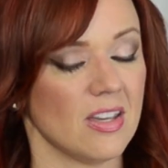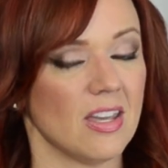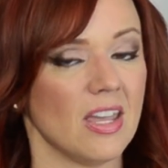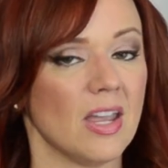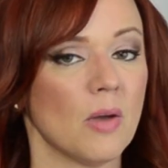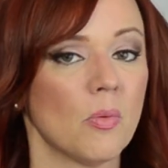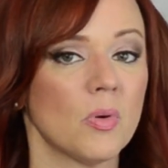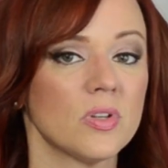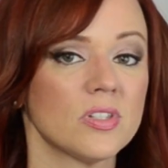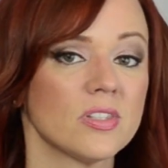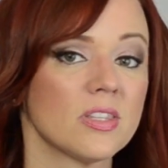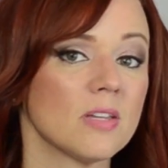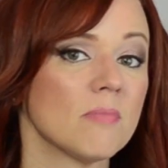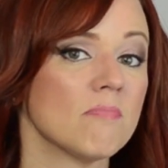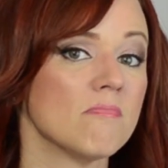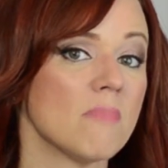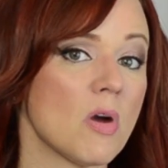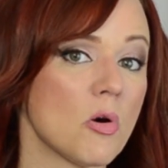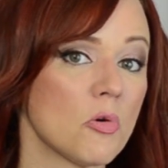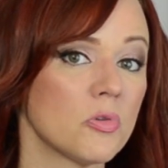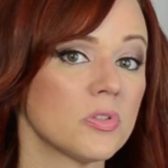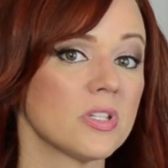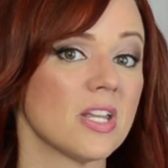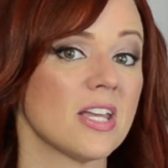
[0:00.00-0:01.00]
It was the
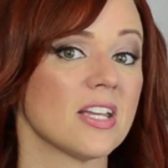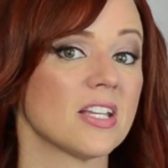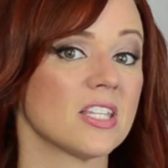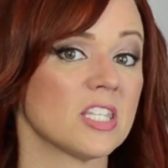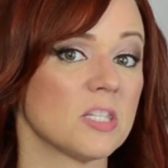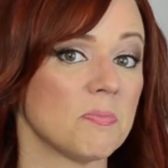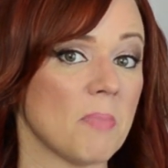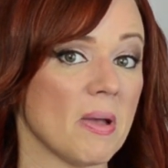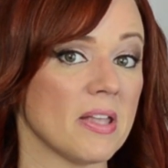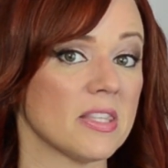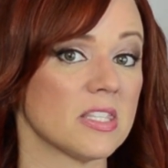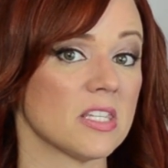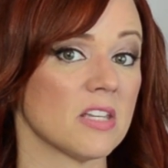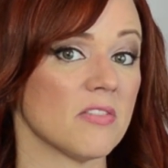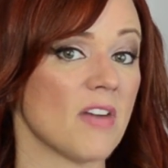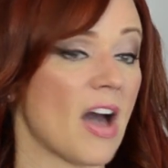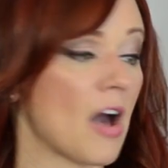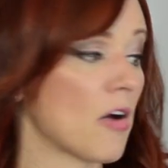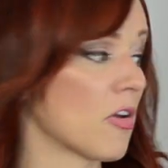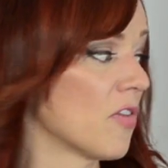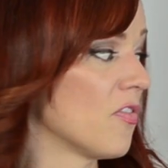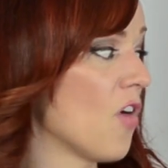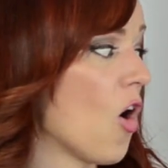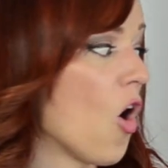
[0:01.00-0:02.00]
most expensive
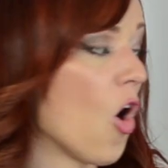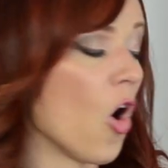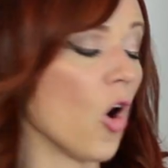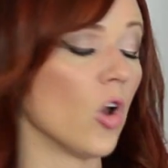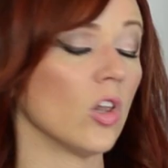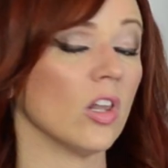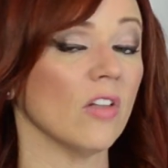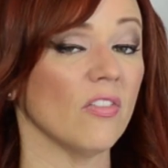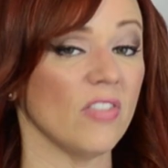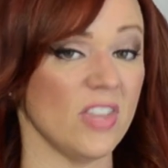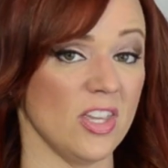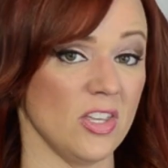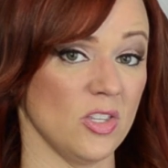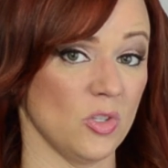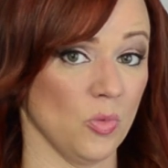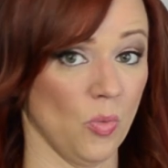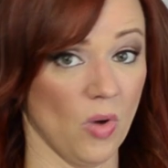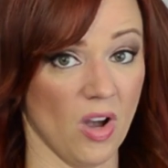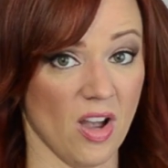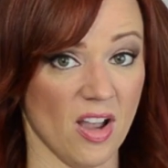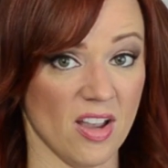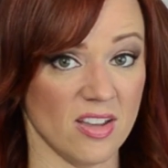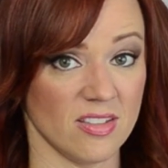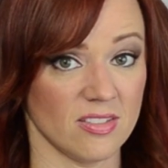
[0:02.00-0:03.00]
out of all of these
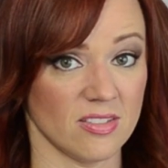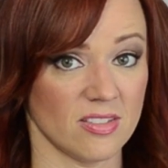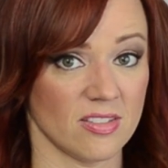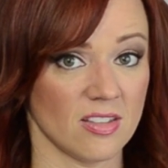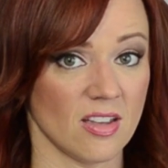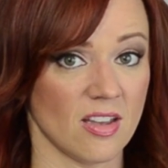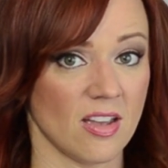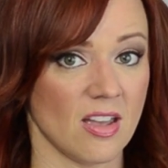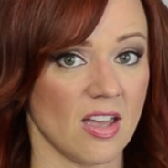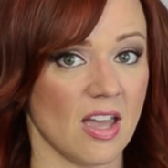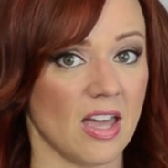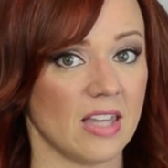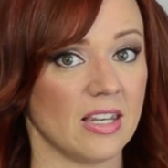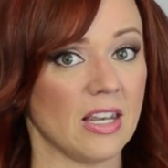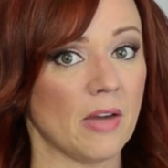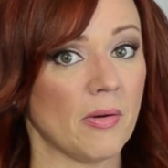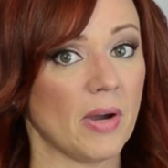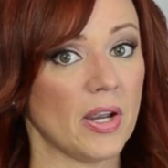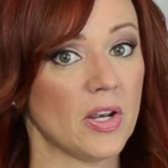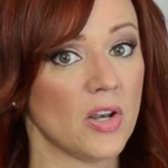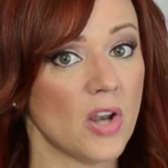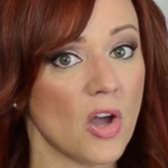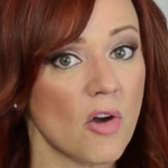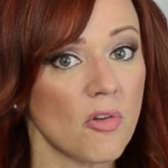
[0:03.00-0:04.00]
wines. Now
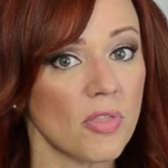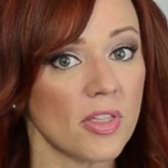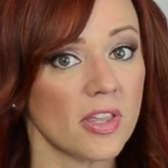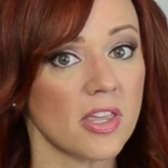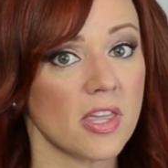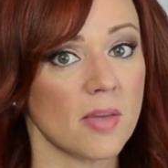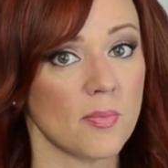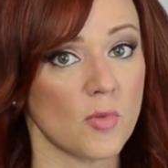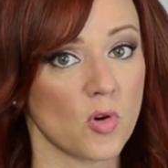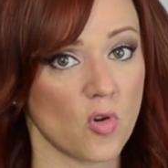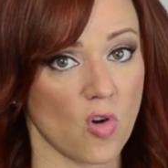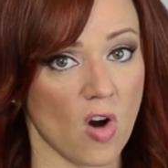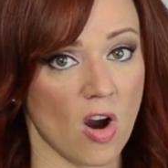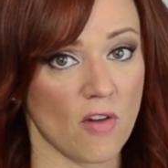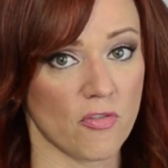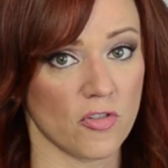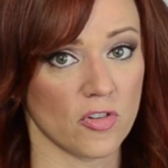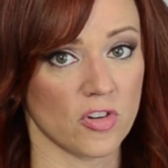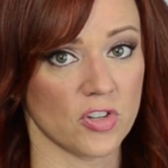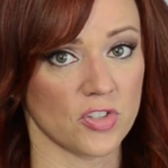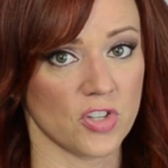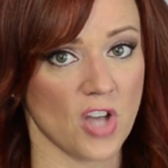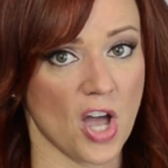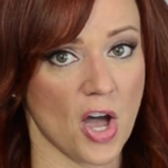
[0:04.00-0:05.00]
I know that Kim
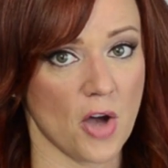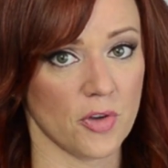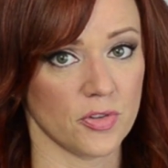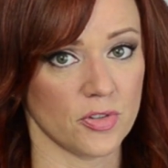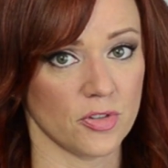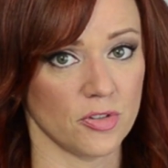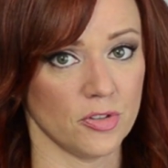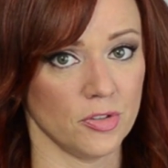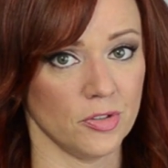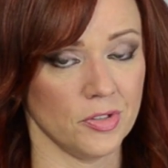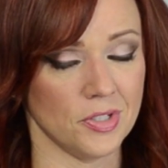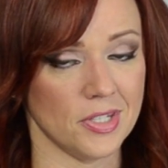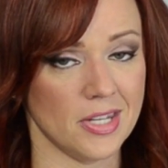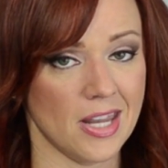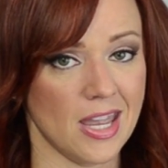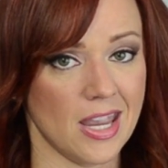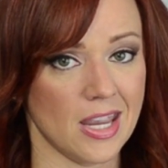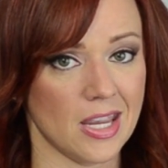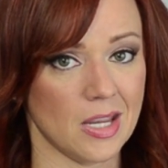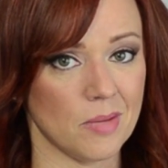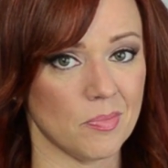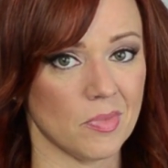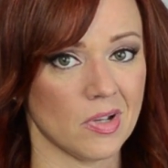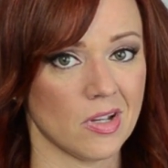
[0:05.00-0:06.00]
Crawford is a household
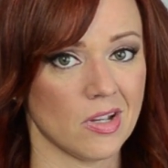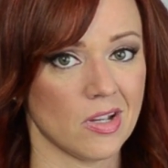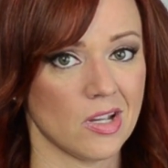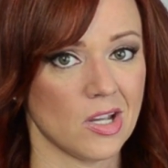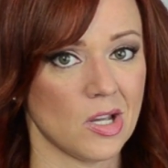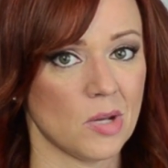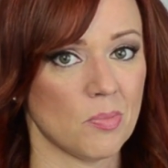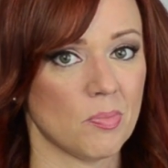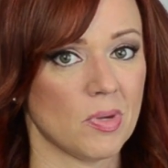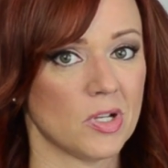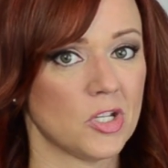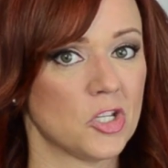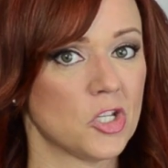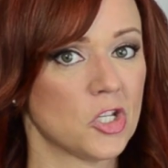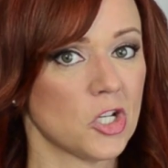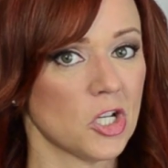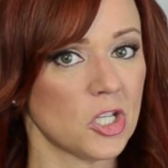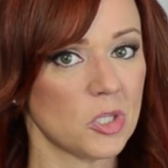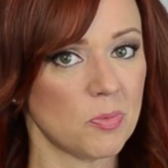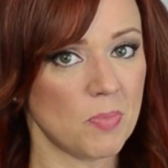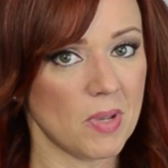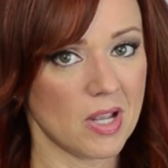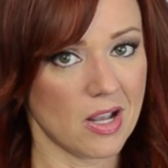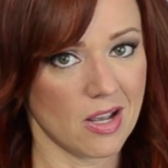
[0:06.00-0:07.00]
name, but
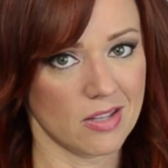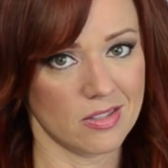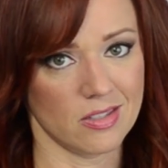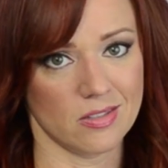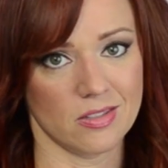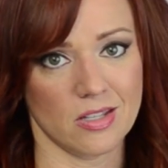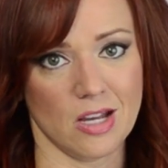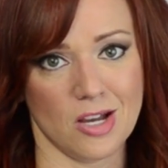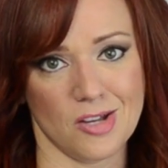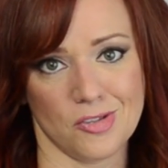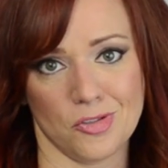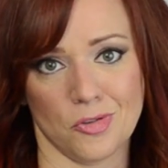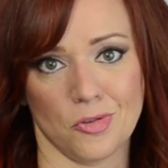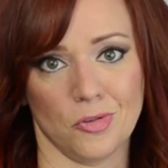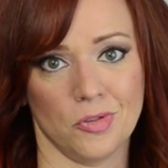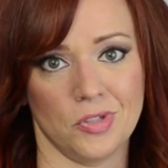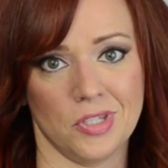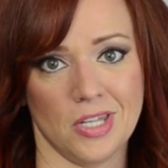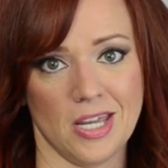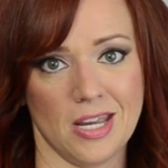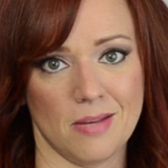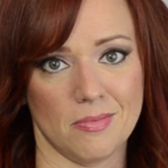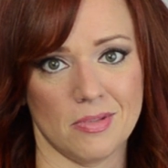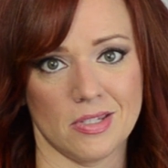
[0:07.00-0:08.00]
just because it's a household
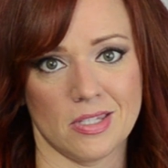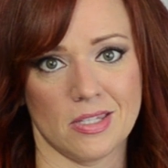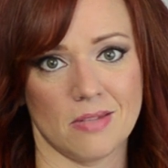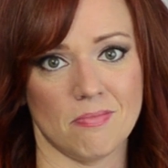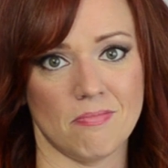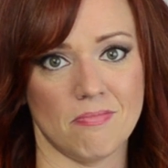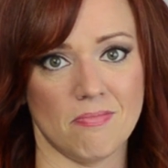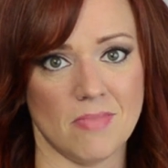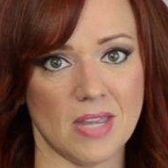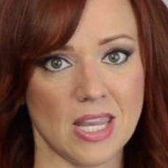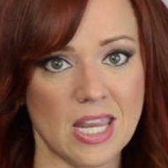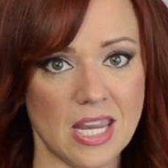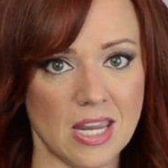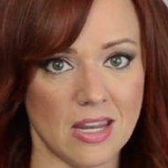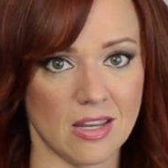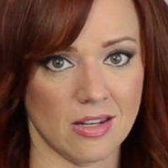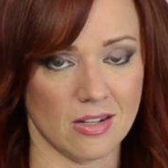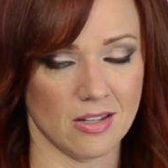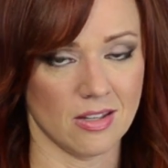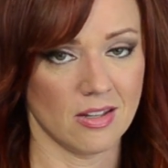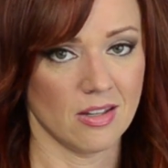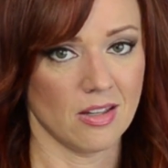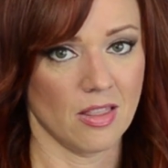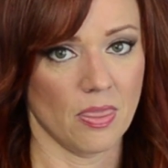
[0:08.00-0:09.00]
name doesn't
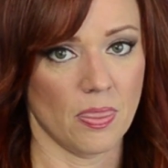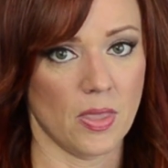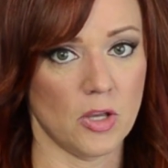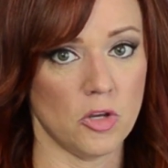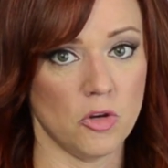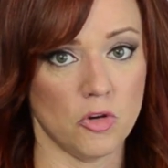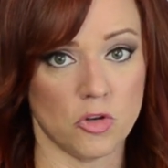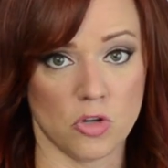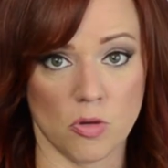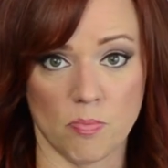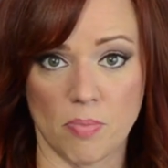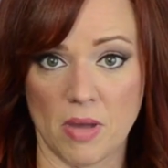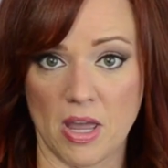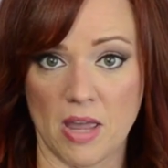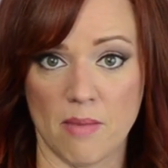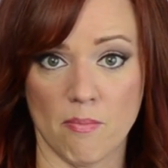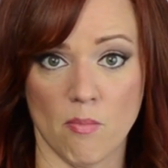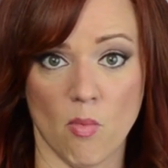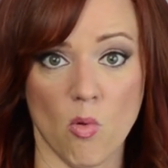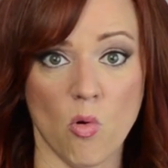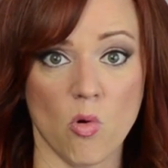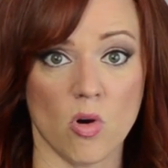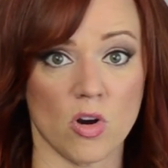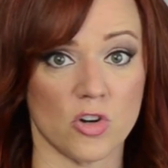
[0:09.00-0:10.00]
mean that you should pay
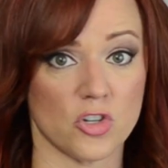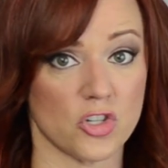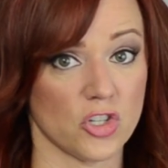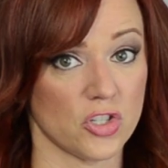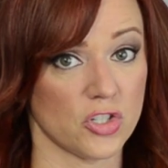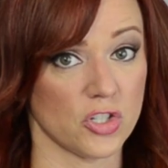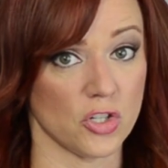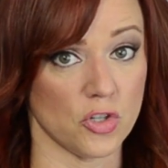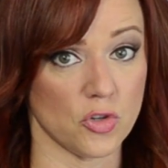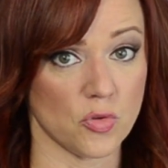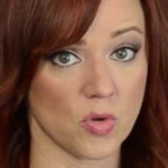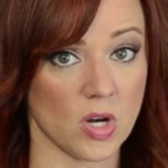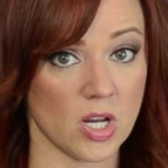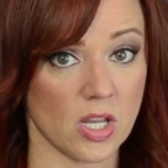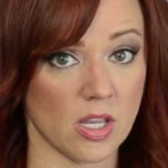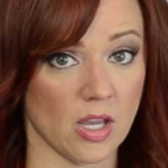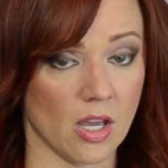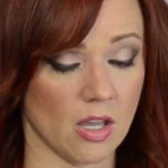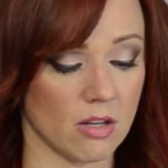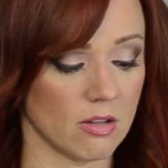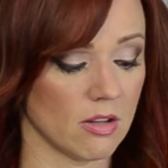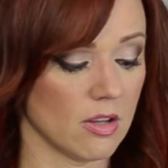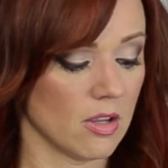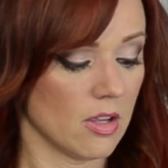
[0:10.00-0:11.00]
more just to drink
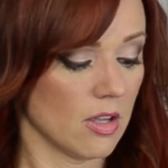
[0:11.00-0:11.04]
it.